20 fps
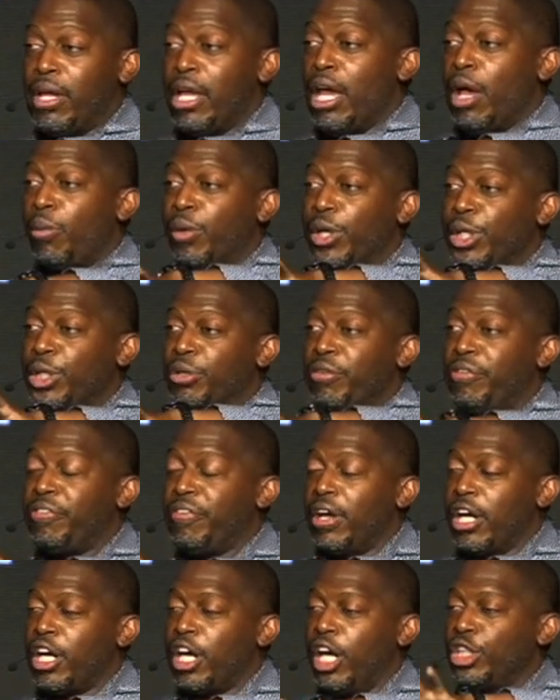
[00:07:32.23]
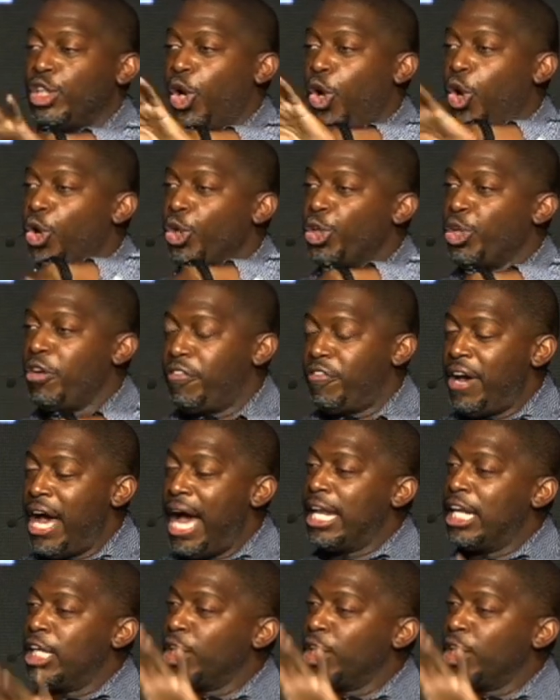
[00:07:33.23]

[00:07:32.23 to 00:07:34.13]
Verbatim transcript: When you call, oh, you fired her,